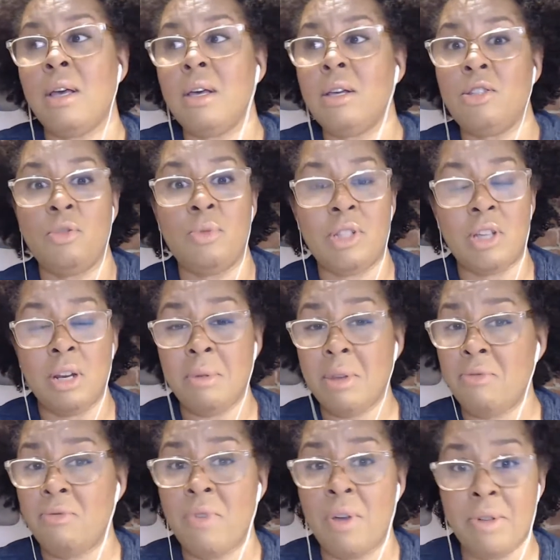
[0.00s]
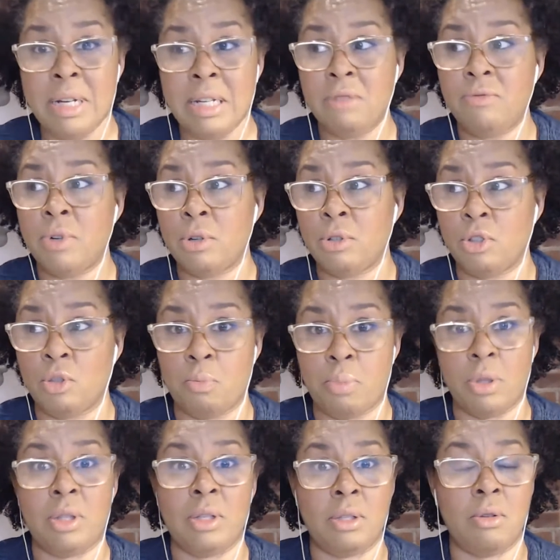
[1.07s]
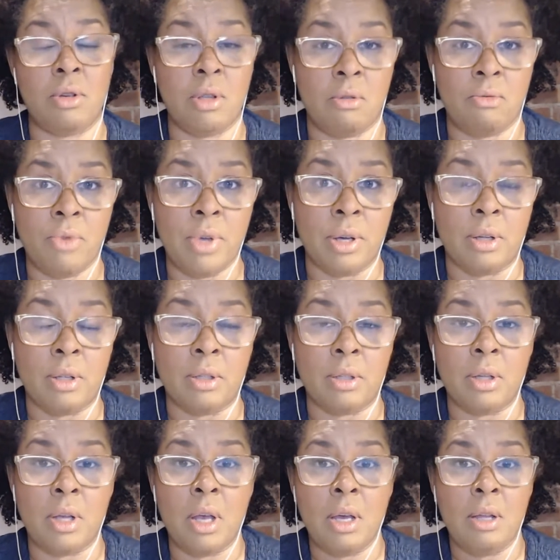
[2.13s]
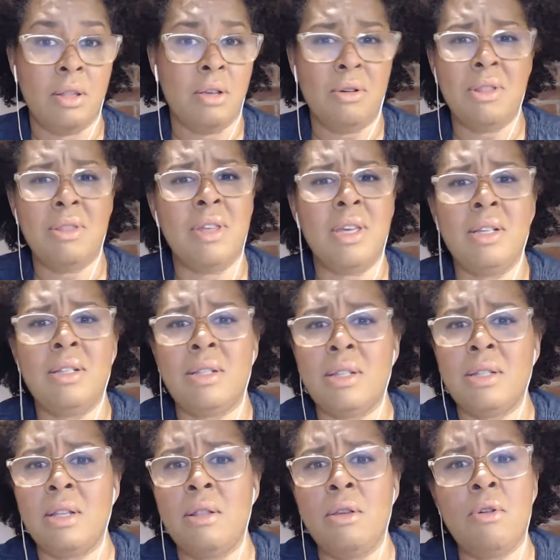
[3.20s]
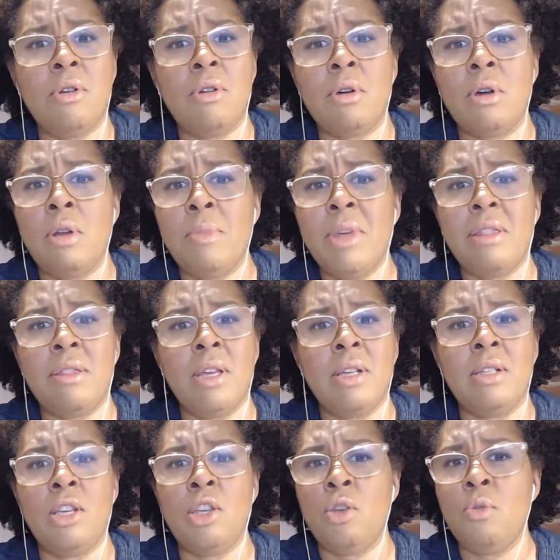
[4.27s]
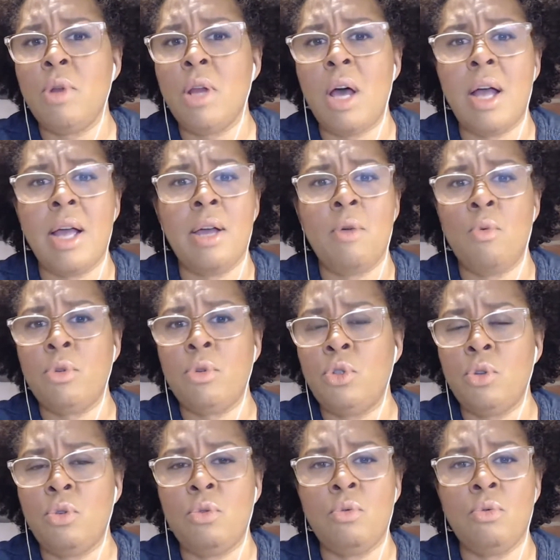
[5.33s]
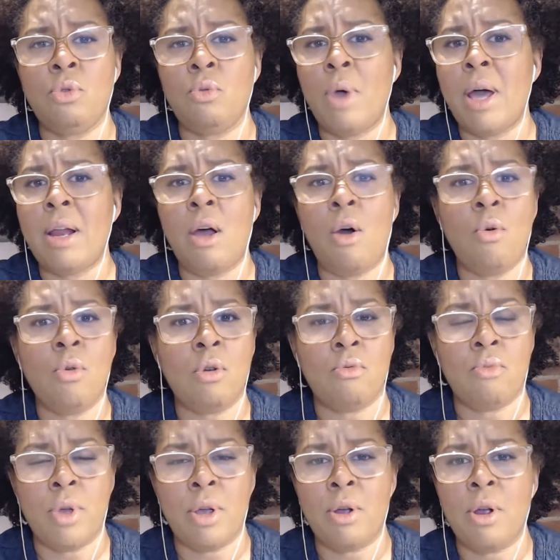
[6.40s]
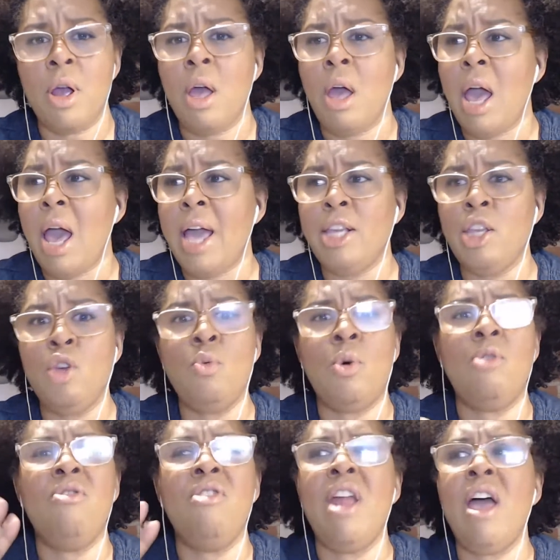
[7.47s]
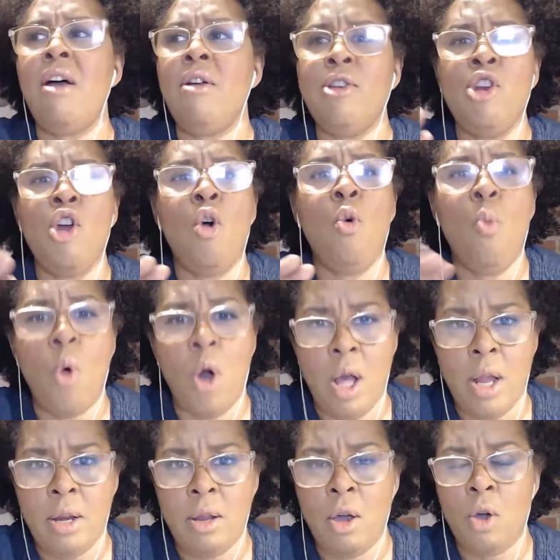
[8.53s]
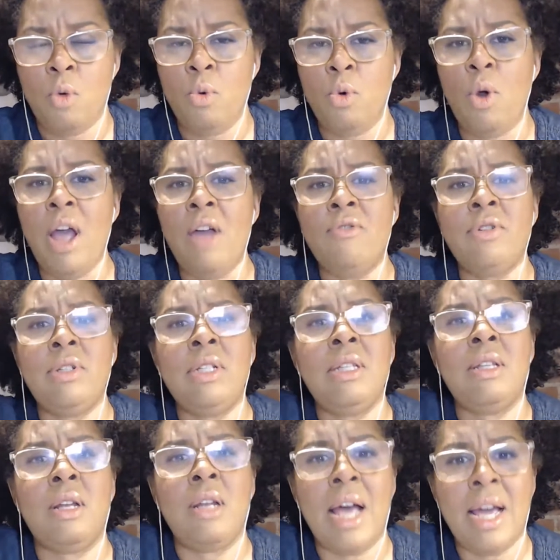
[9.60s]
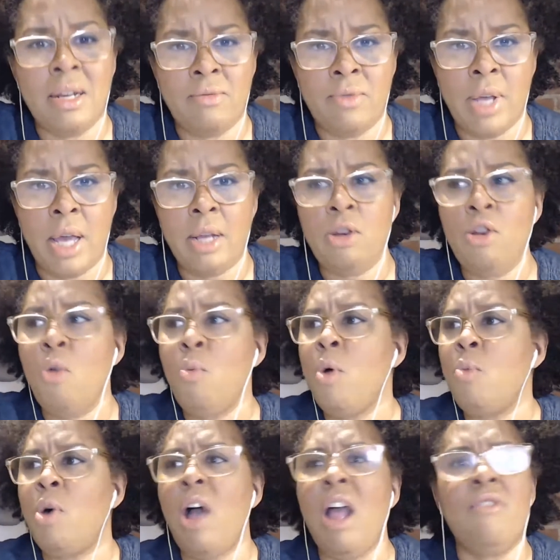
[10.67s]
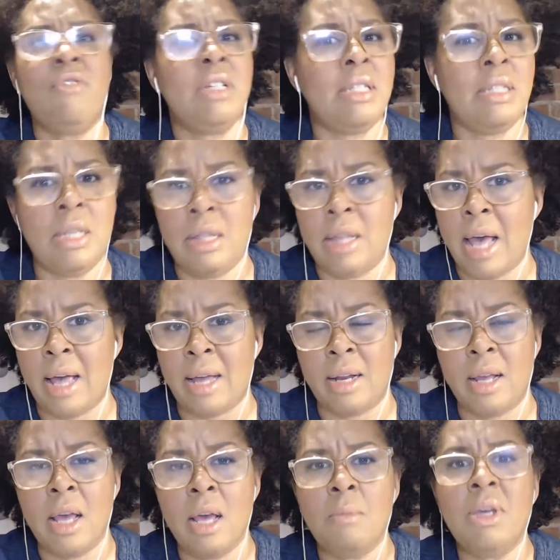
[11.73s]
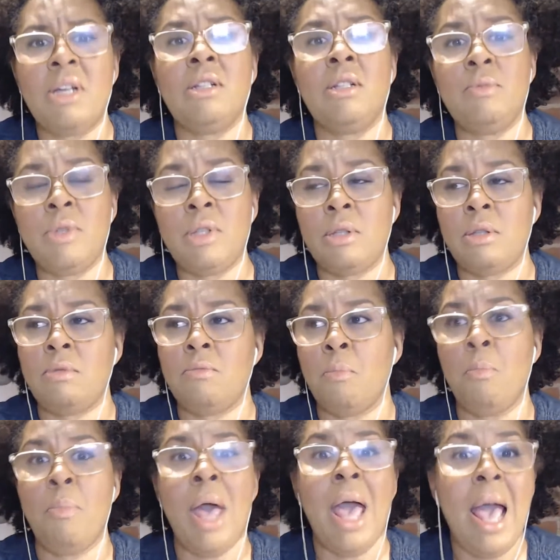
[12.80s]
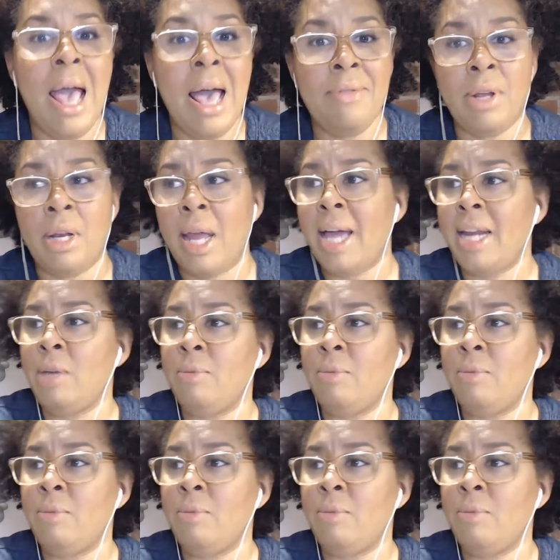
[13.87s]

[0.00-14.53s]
So it's going to be very difficult to put this on your reel. There are going to be things that you and I will do throughout our whole career, and no one will ever see the light of day. No one will ever see that, because it was bad. The lighting